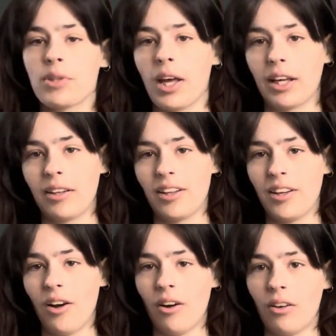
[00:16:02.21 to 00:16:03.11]
like
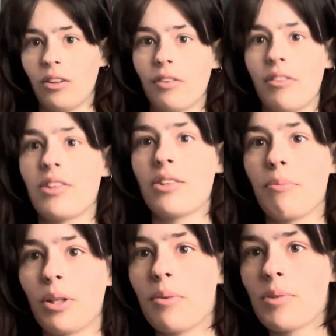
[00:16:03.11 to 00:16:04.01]
all of the
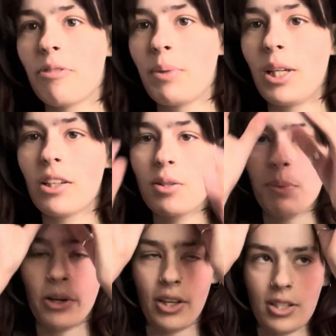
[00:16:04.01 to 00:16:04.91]
symptoms I've been
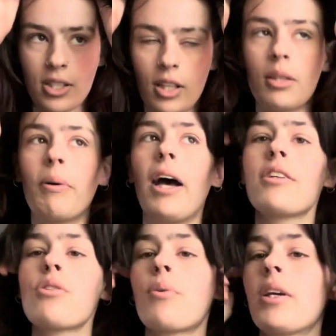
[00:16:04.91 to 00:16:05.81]
experiencing the
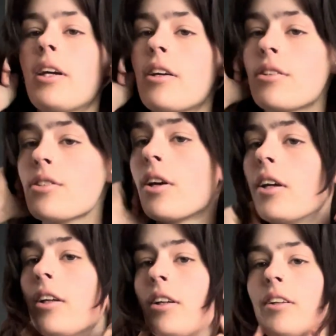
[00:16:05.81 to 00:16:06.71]
past 3 years.
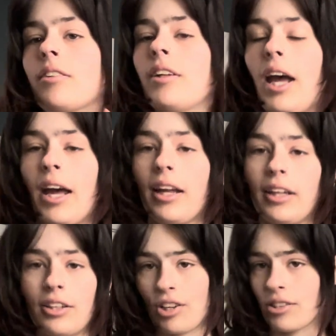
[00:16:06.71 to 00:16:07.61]
And
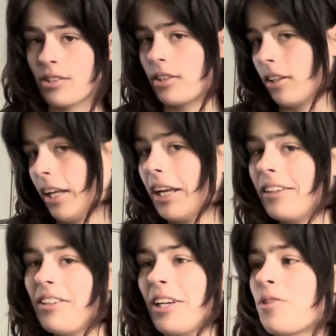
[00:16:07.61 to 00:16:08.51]
it just like it
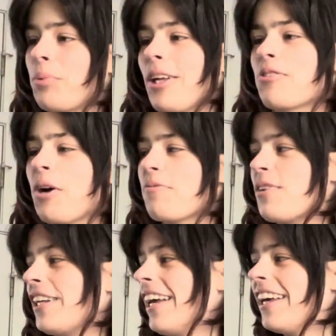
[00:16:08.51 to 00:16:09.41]
explains why I've
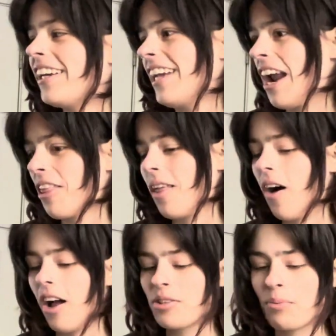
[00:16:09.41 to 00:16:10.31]
been in and out of the
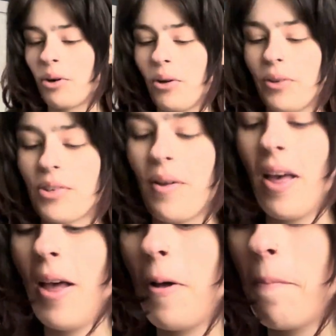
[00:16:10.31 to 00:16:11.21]
hospital.
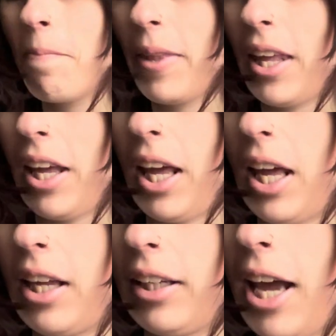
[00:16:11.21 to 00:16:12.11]

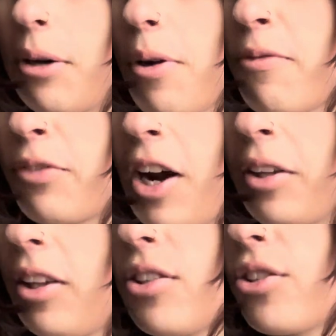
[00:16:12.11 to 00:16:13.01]
And now I'm
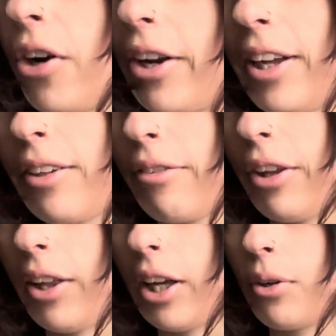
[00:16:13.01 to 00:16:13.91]
finally starting to
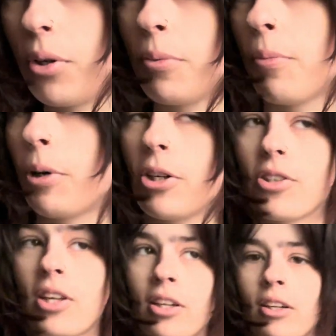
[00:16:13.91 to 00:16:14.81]
feel like a normal person.